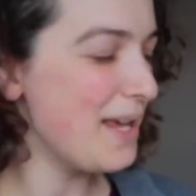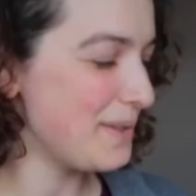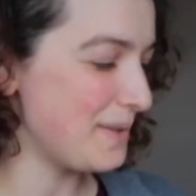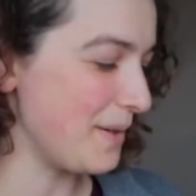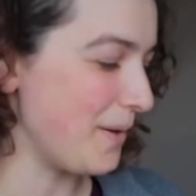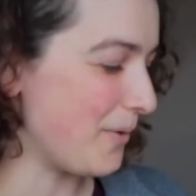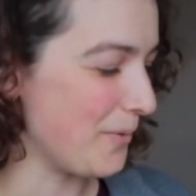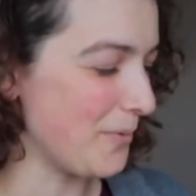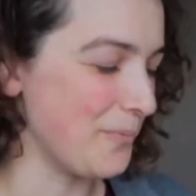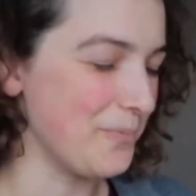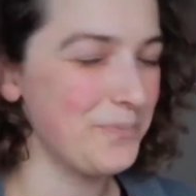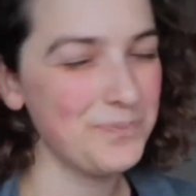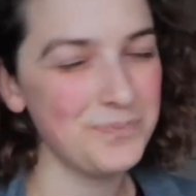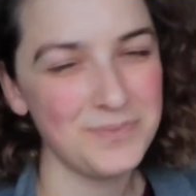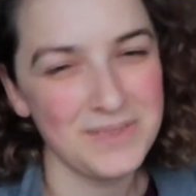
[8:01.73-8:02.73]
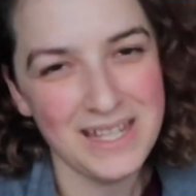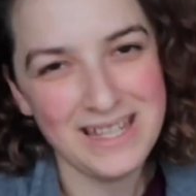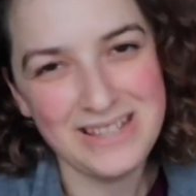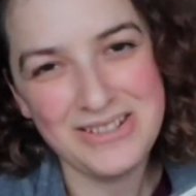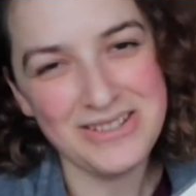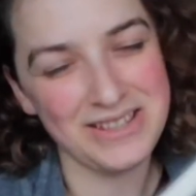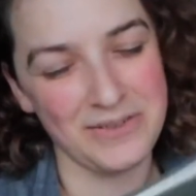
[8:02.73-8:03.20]
So
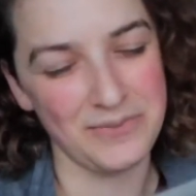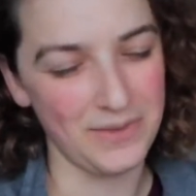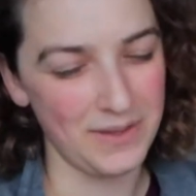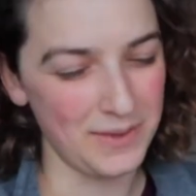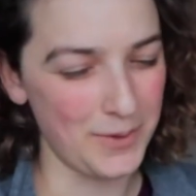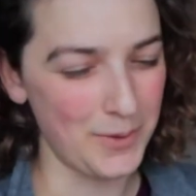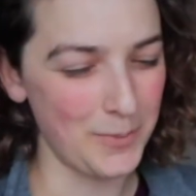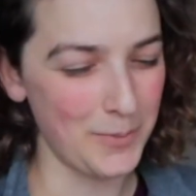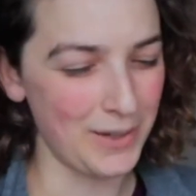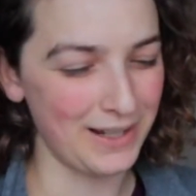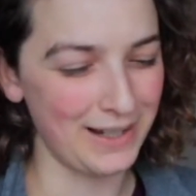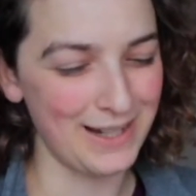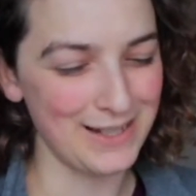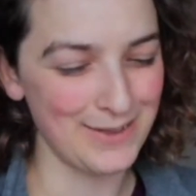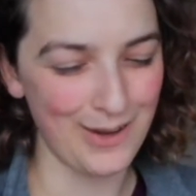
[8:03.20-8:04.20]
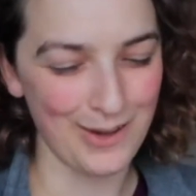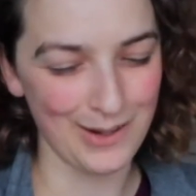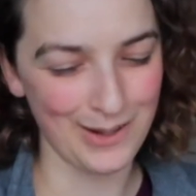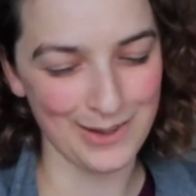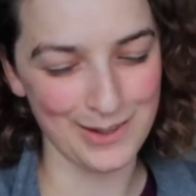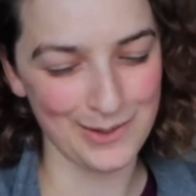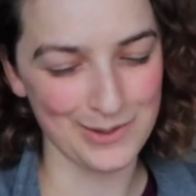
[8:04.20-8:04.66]
it's just a fun little book, and I saw it,
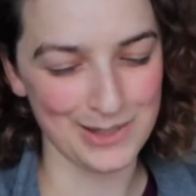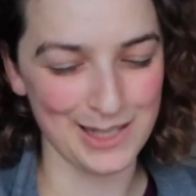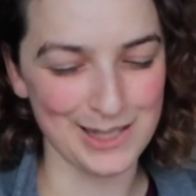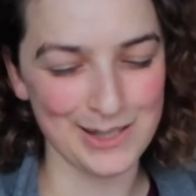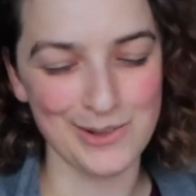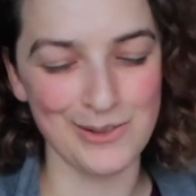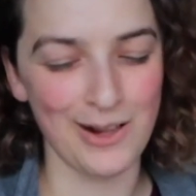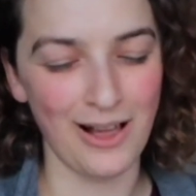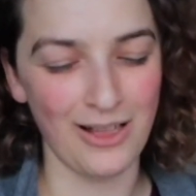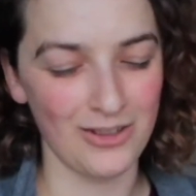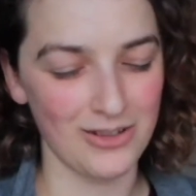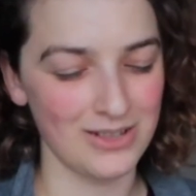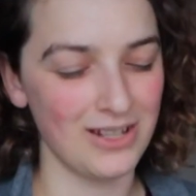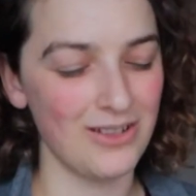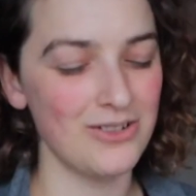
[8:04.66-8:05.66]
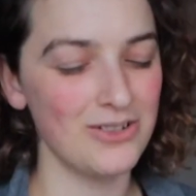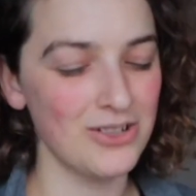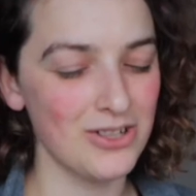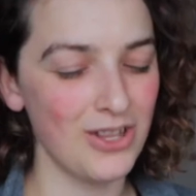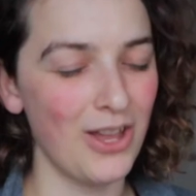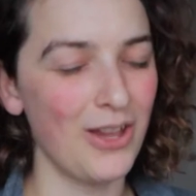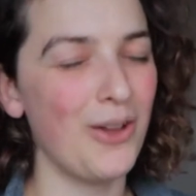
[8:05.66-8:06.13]
I think it was like $2, and I was
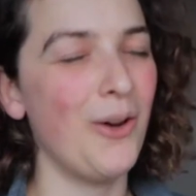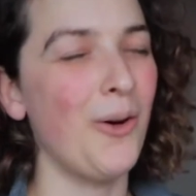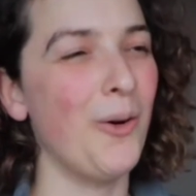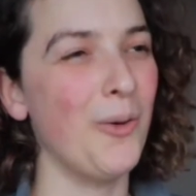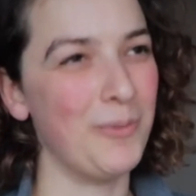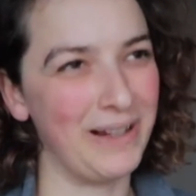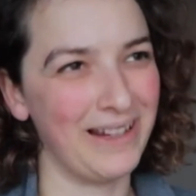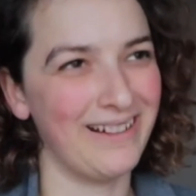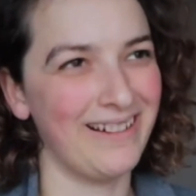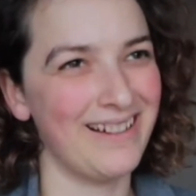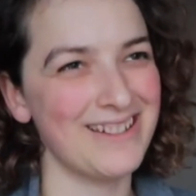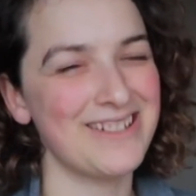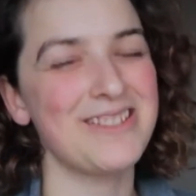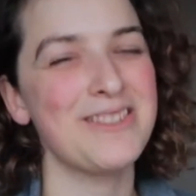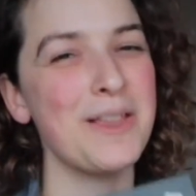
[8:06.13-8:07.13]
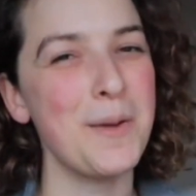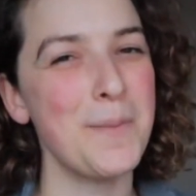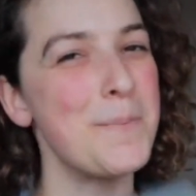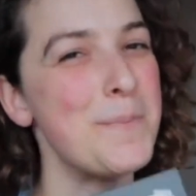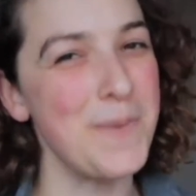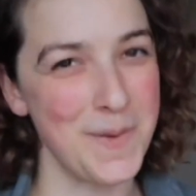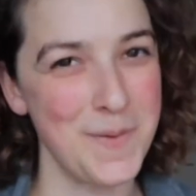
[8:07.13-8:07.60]
just like, oh my gosh, the
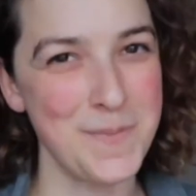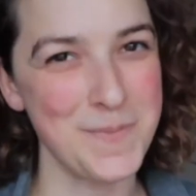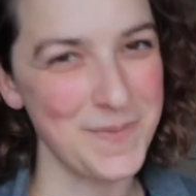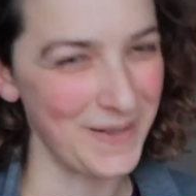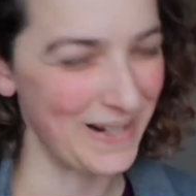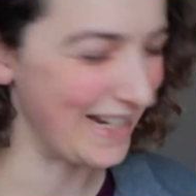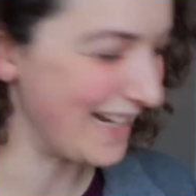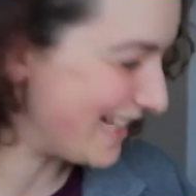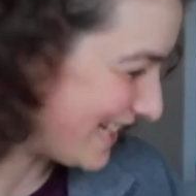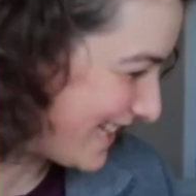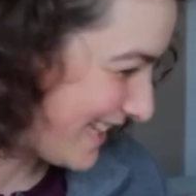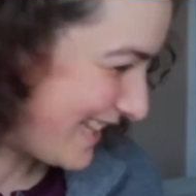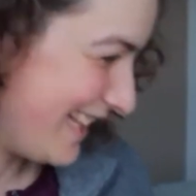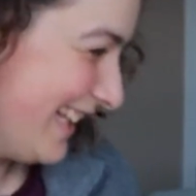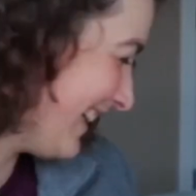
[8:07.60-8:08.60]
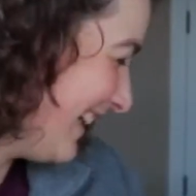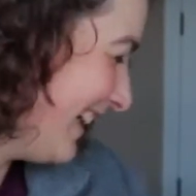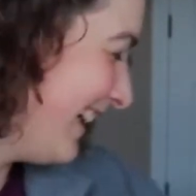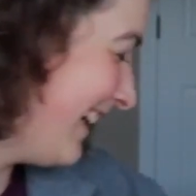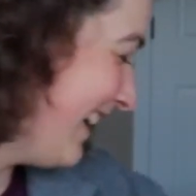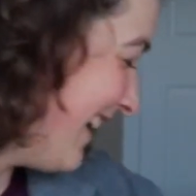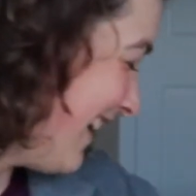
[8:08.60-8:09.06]
memories.
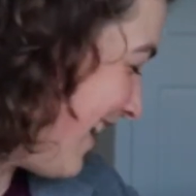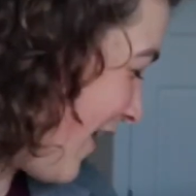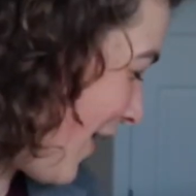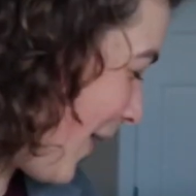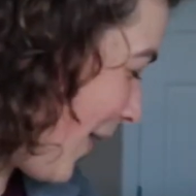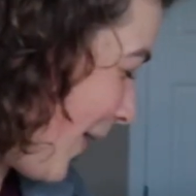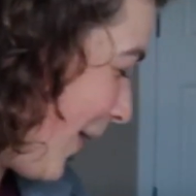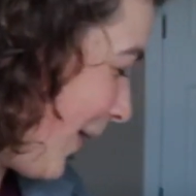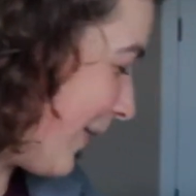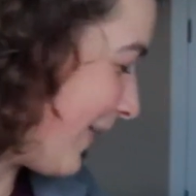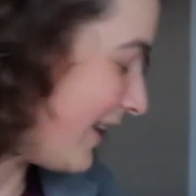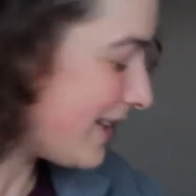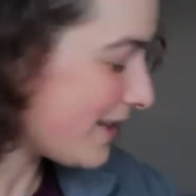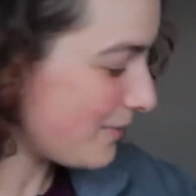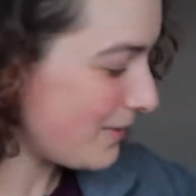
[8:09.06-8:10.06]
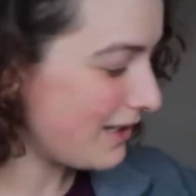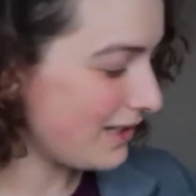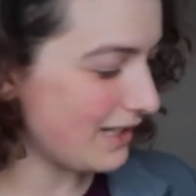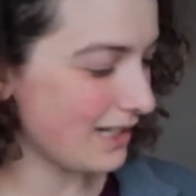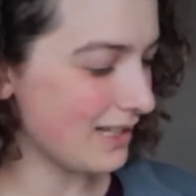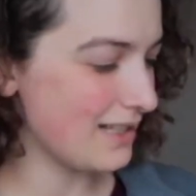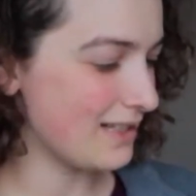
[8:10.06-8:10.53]
The next one
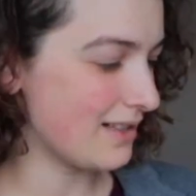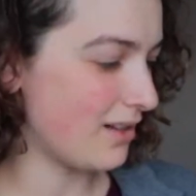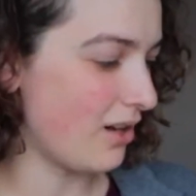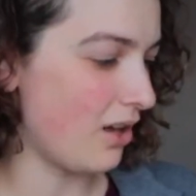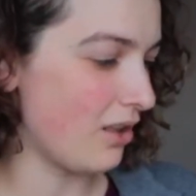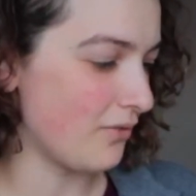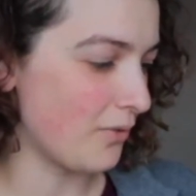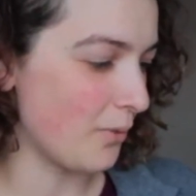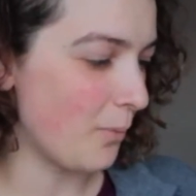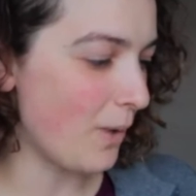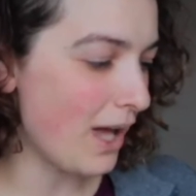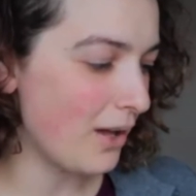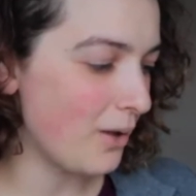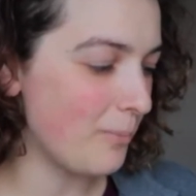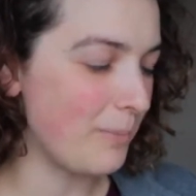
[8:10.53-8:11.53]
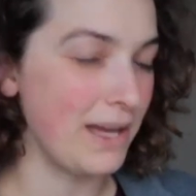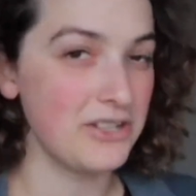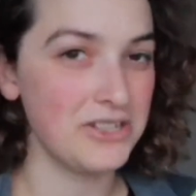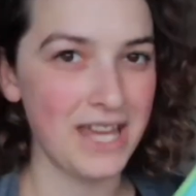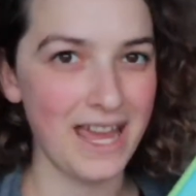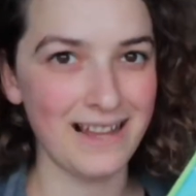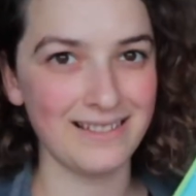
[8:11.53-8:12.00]
is Call of the Wild by
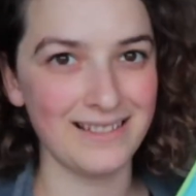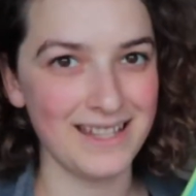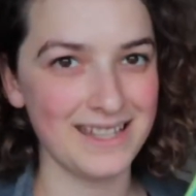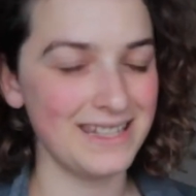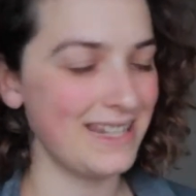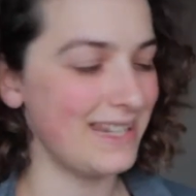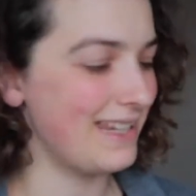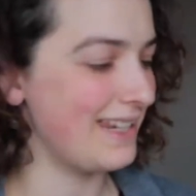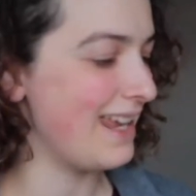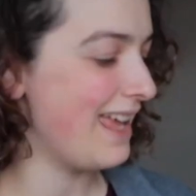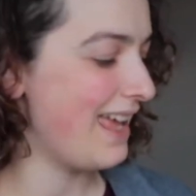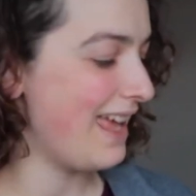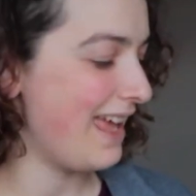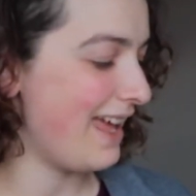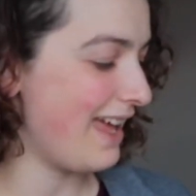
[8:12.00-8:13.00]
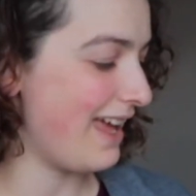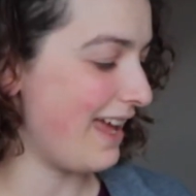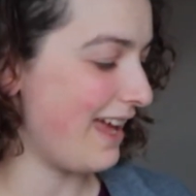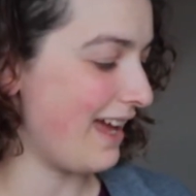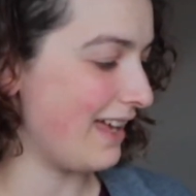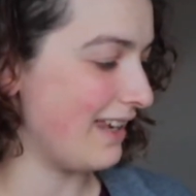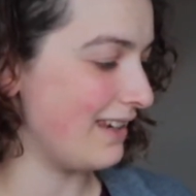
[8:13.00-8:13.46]
Jack London,
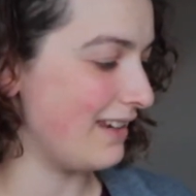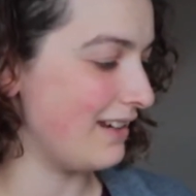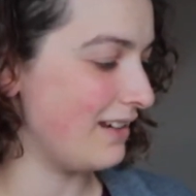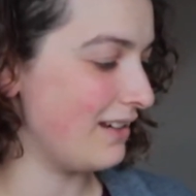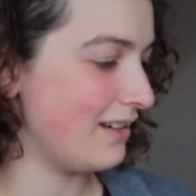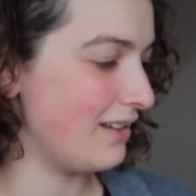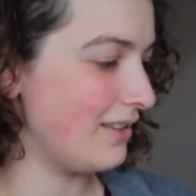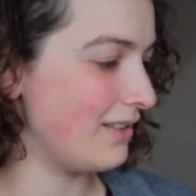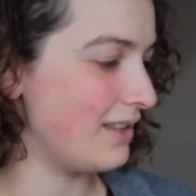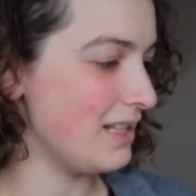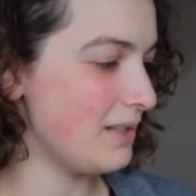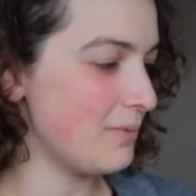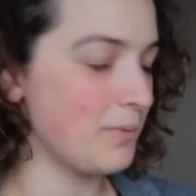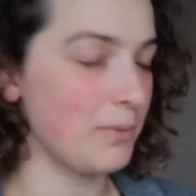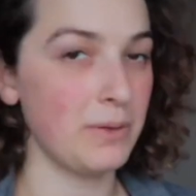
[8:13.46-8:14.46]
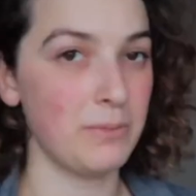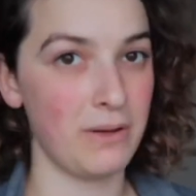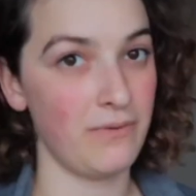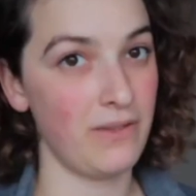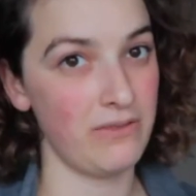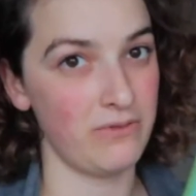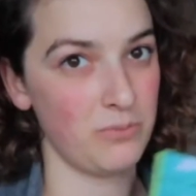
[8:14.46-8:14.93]
and this was one of my
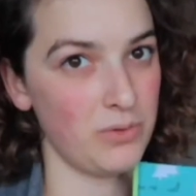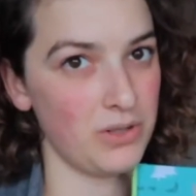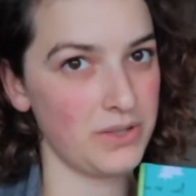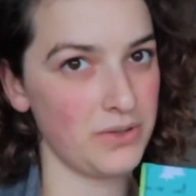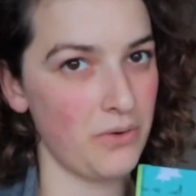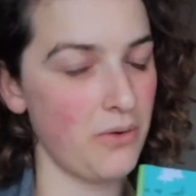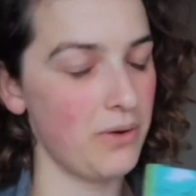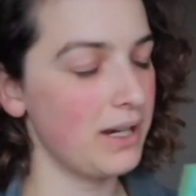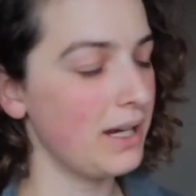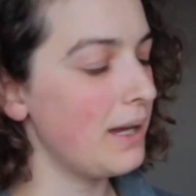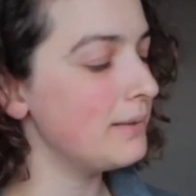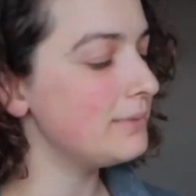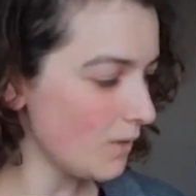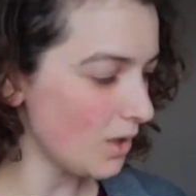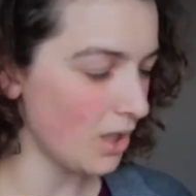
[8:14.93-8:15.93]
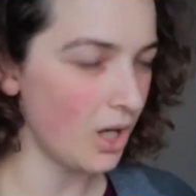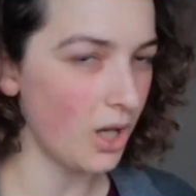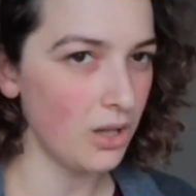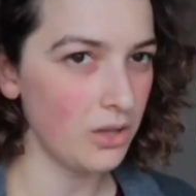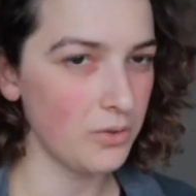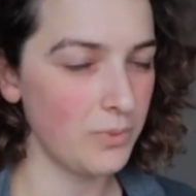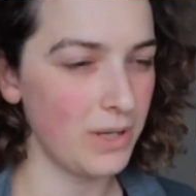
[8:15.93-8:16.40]
favorite books growing up.
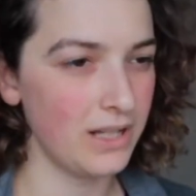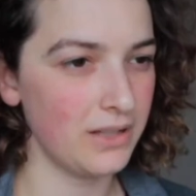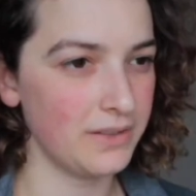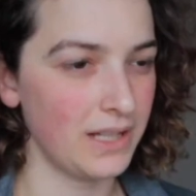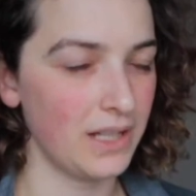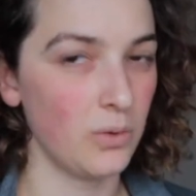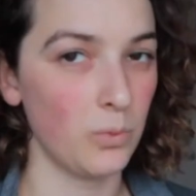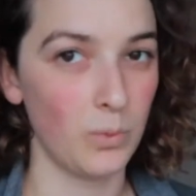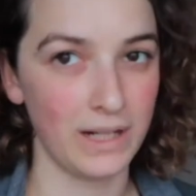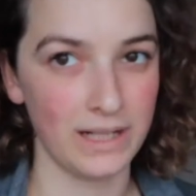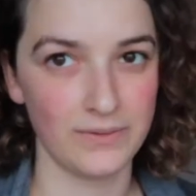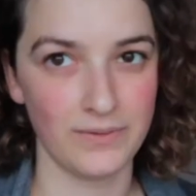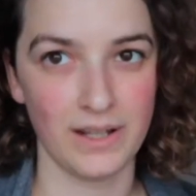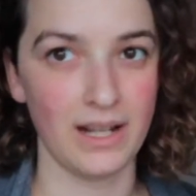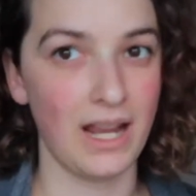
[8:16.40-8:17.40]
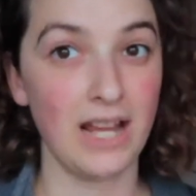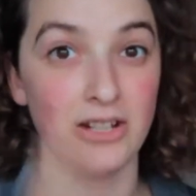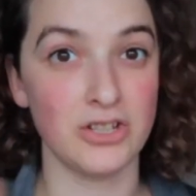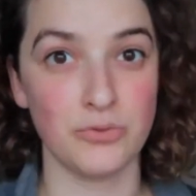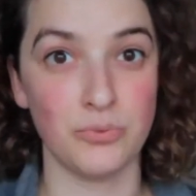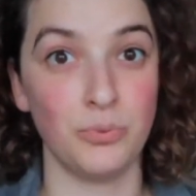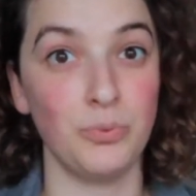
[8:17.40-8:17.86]
Call of the Wild and White Fang. I
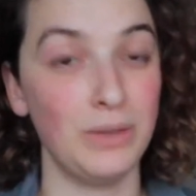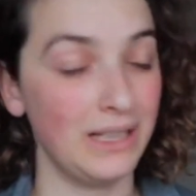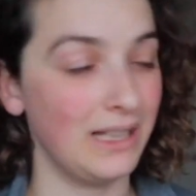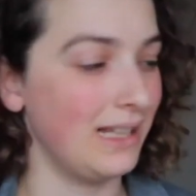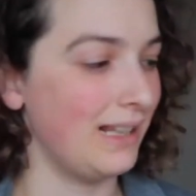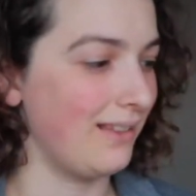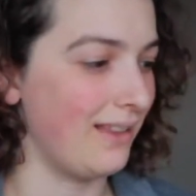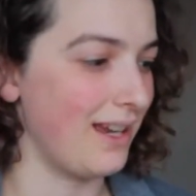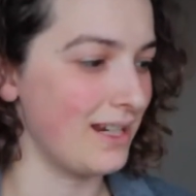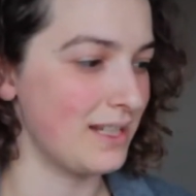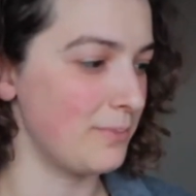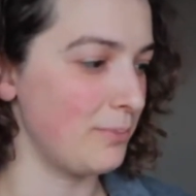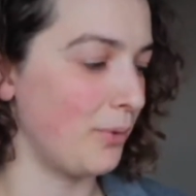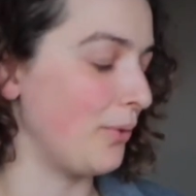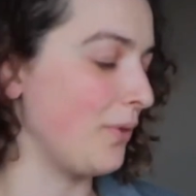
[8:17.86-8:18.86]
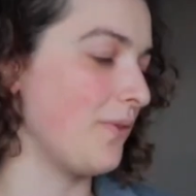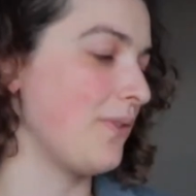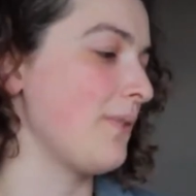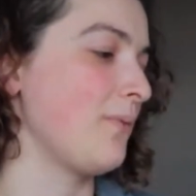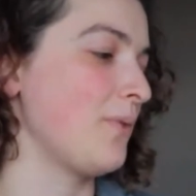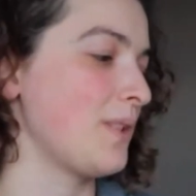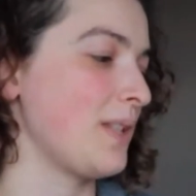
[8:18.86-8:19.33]
just really liked both of
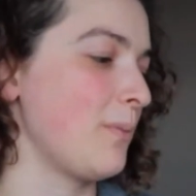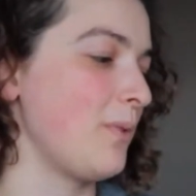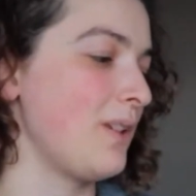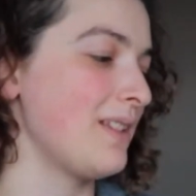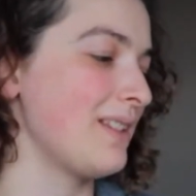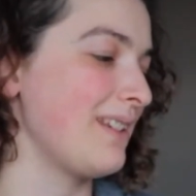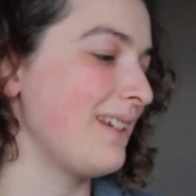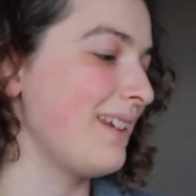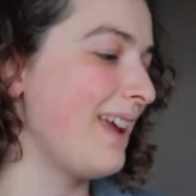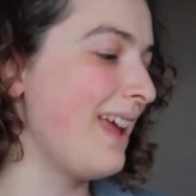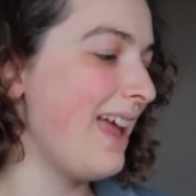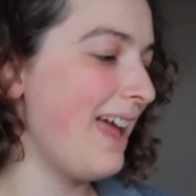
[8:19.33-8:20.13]
them for some reason.